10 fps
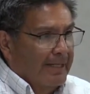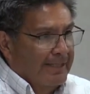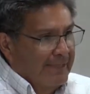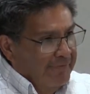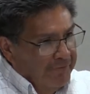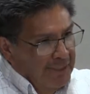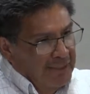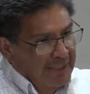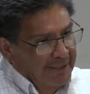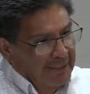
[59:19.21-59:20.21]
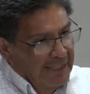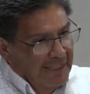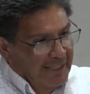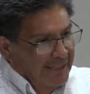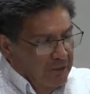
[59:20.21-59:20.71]
And everything I,
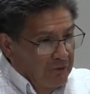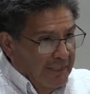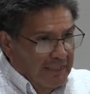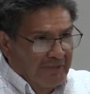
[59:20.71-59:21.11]
I, I look at,